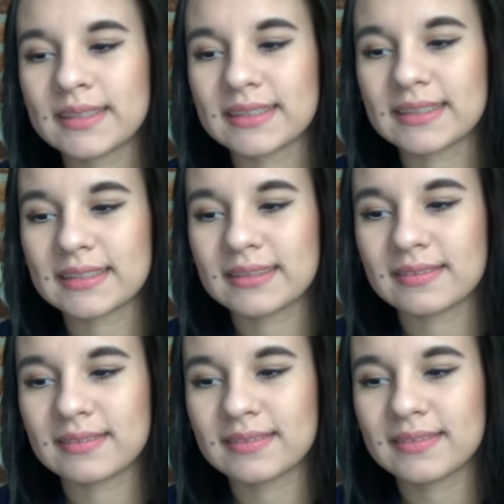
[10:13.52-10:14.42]
And
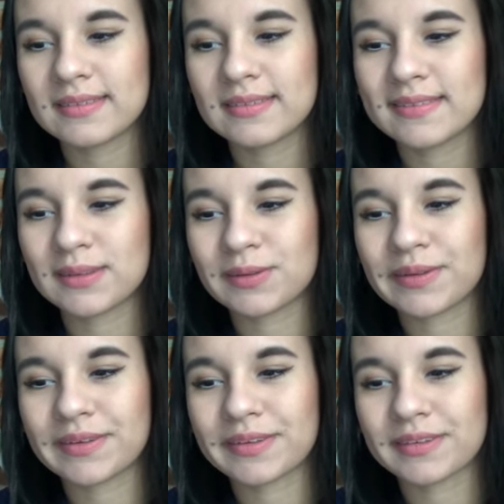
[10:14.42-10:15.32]
then you
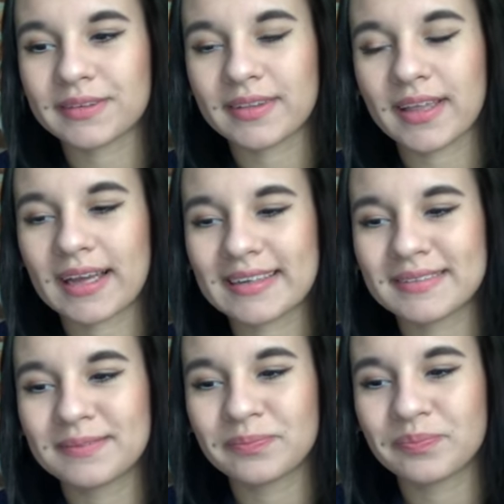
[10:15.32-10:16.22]
hear that
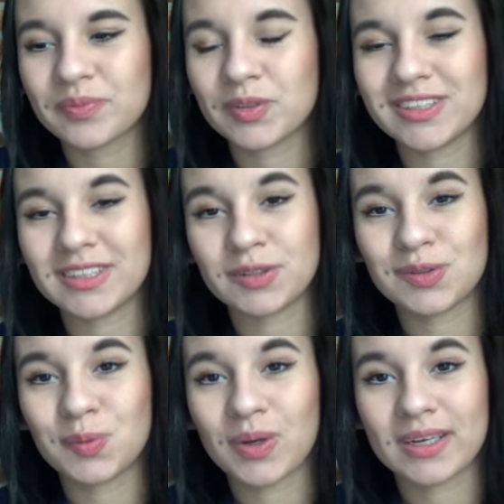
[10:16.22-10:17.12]
you
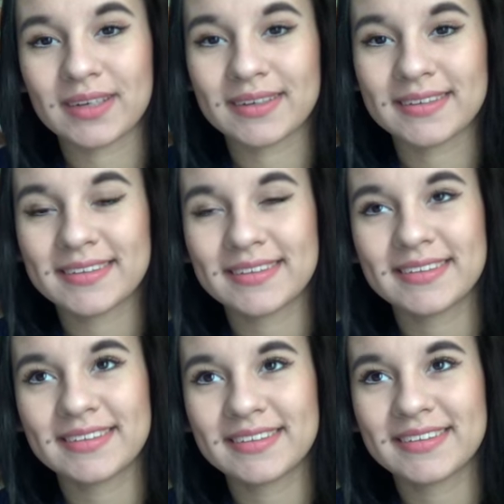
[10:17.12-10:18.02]
didn't win,
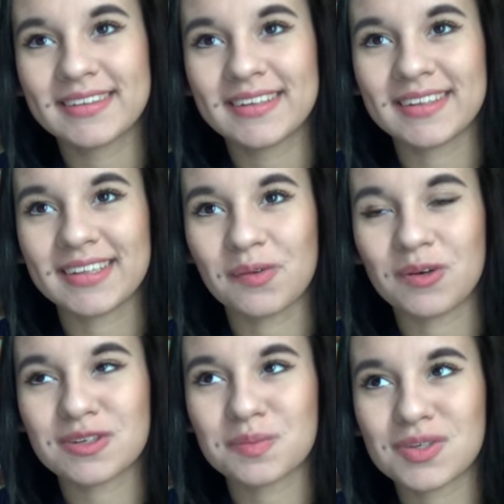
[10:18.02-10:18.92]
that it
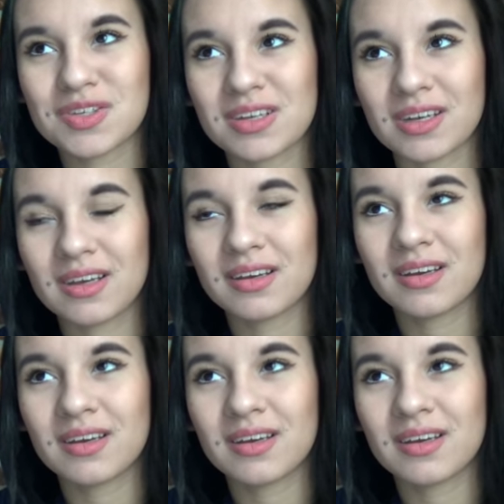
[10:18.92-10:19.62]
was a mistake.